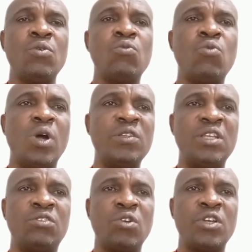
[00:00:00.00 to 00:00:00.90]
what
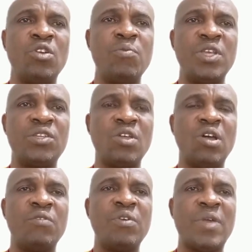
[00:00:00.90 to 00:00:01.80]
the tokenomics
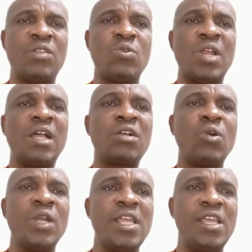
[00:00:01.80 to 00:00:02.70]
of a particular
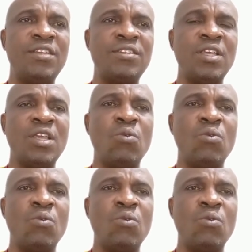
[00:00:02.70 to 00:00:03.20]
coin is,